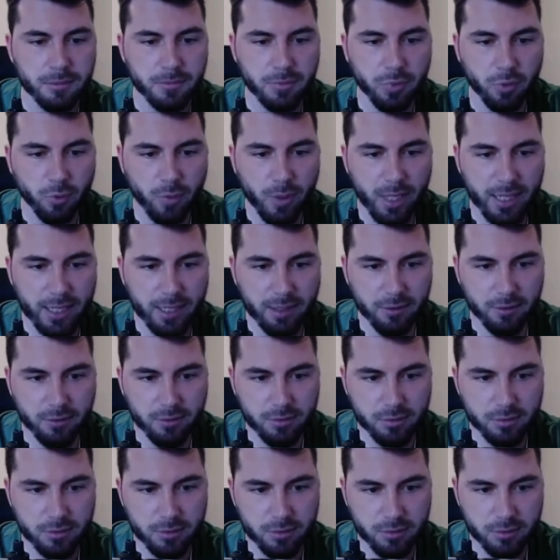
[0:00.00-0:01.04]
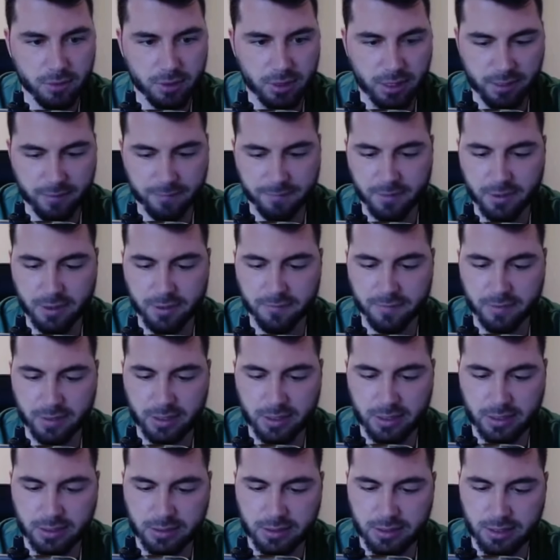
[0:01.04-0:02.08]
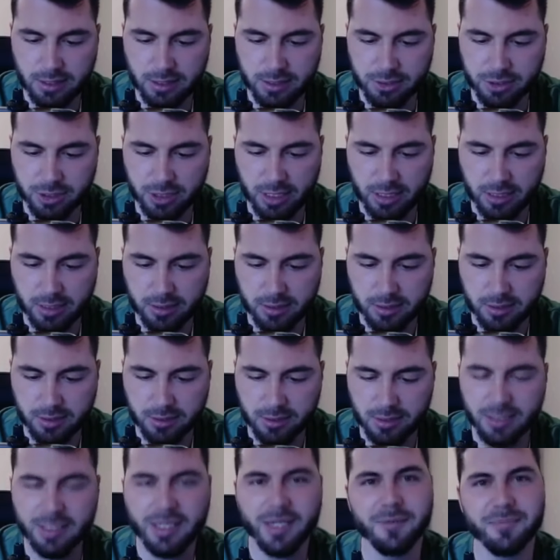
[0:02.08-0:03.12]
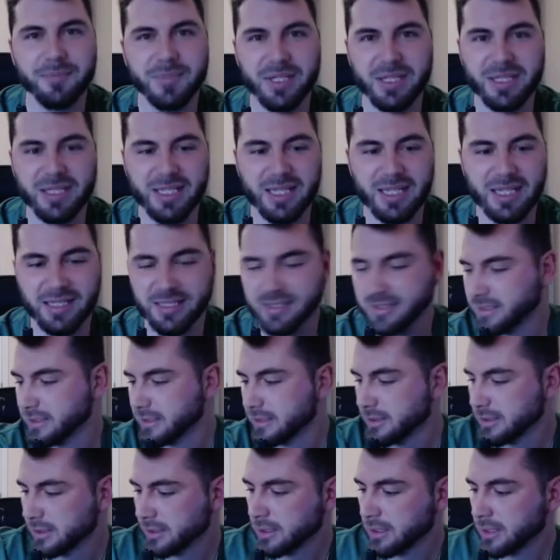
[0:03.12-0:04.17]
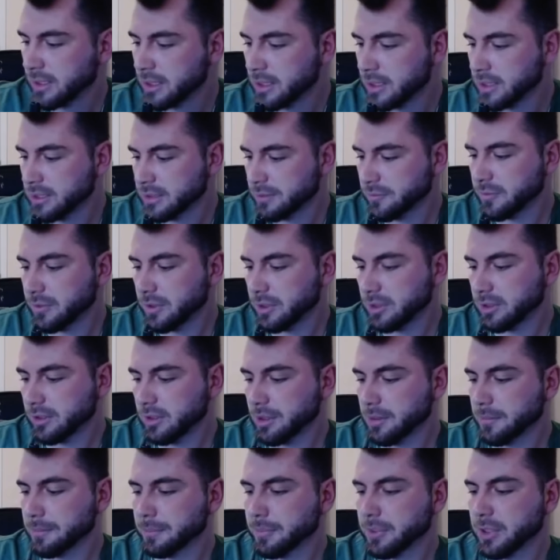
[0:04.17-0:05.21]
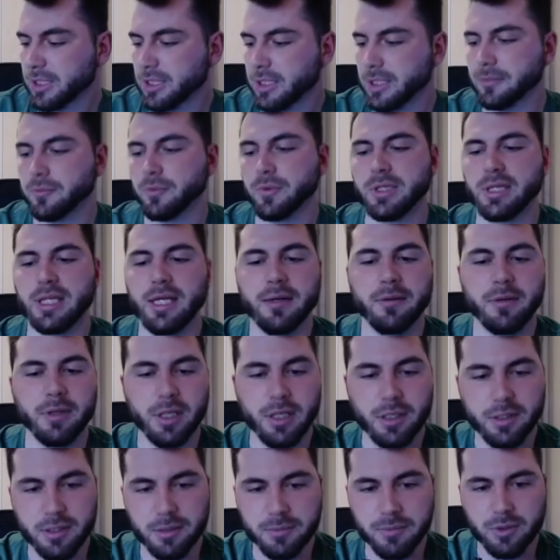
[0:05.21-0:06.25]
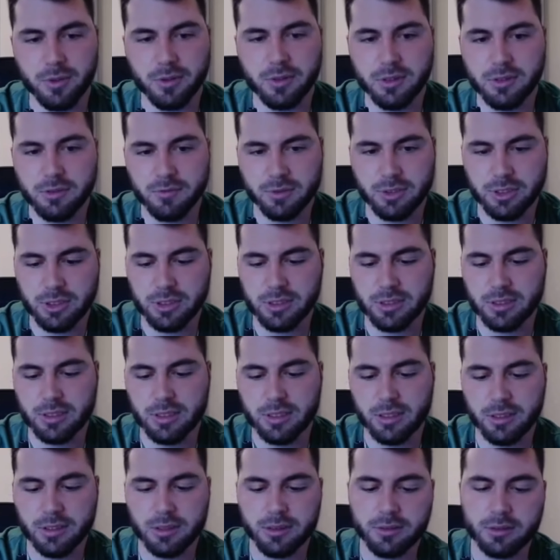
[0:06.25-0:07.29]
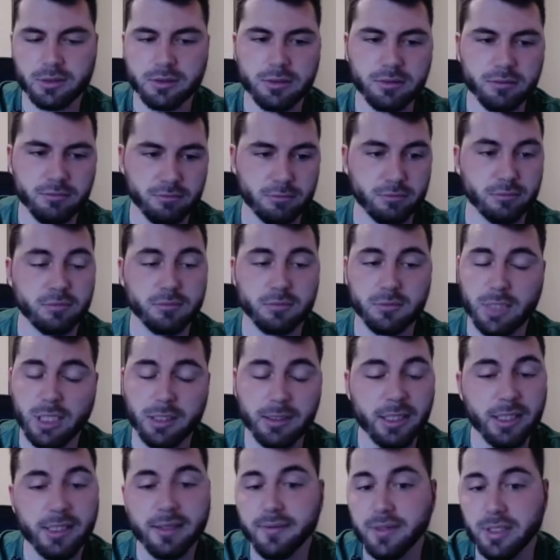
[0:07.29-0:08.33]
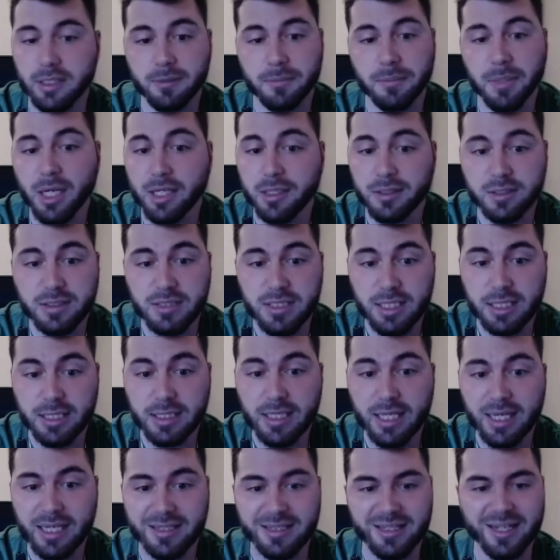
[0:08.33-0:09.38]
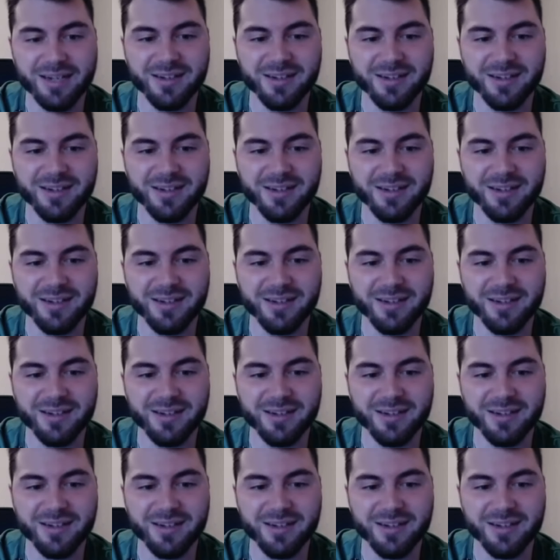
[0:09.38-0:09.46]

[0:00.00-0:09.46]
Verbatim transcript: But wow. Yeah, very, very nice. Look at that shine. Look at how pretty that is. And we'll put it up with our other pulls, which is the... I'm not even going to bother saying that.